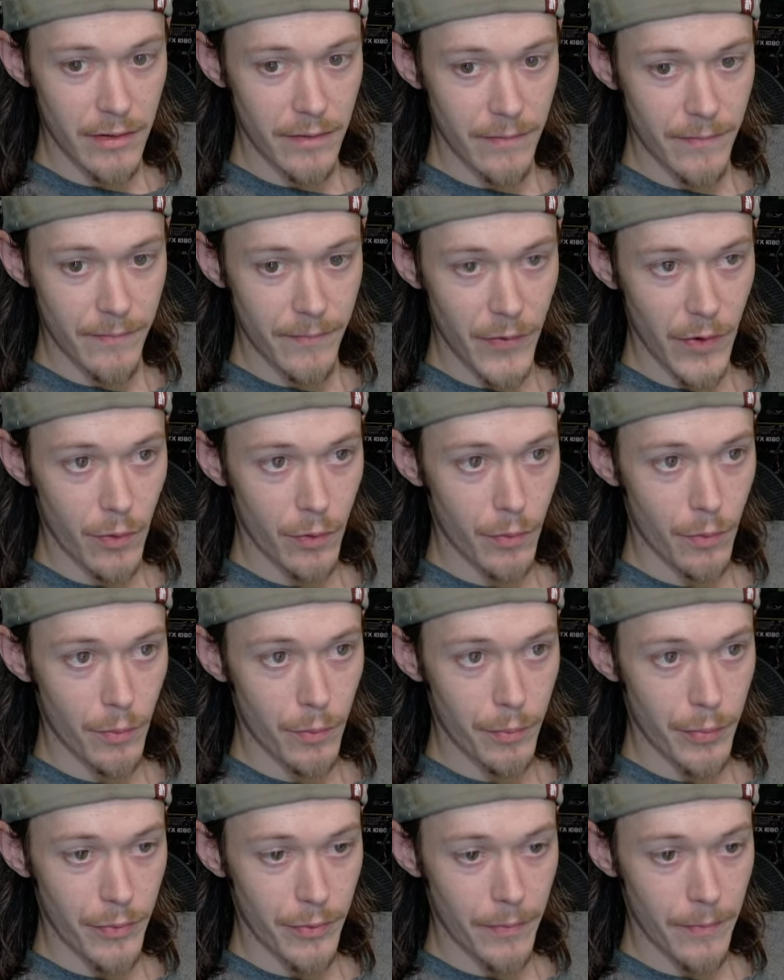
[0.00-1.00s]
No.
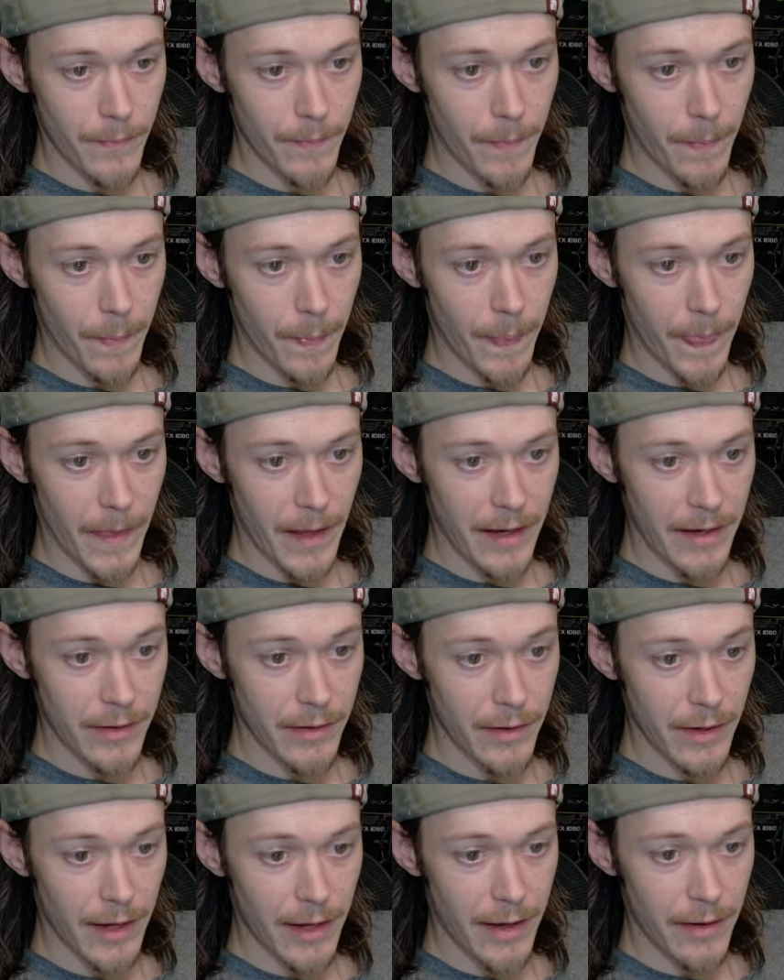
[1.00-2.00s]
I'd
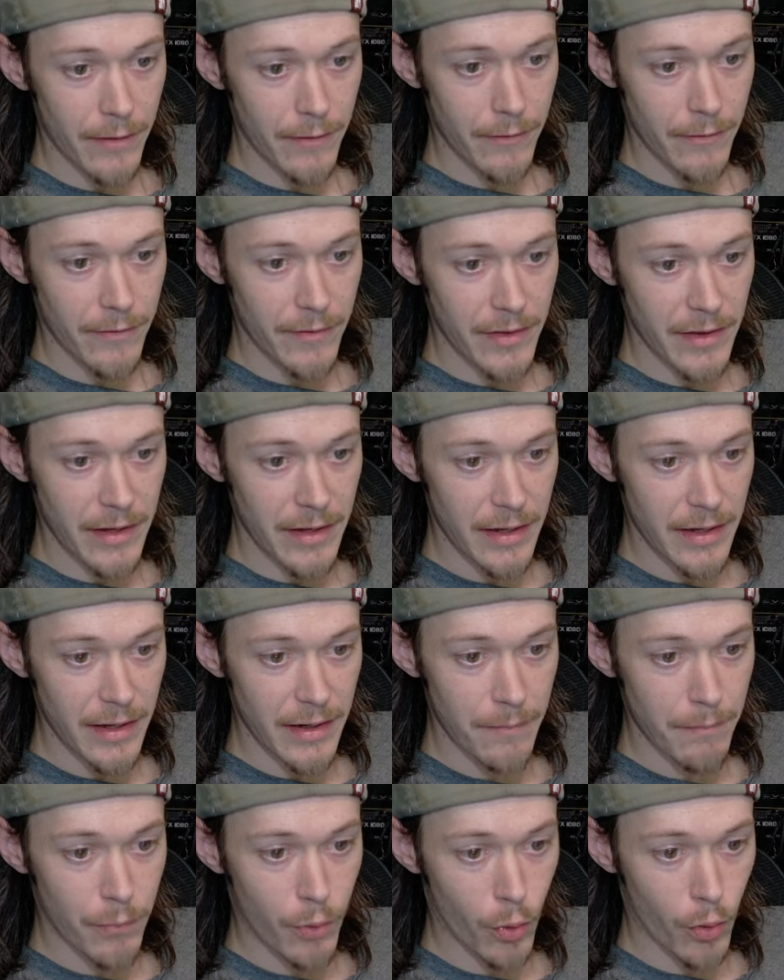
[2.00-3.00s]
have the Port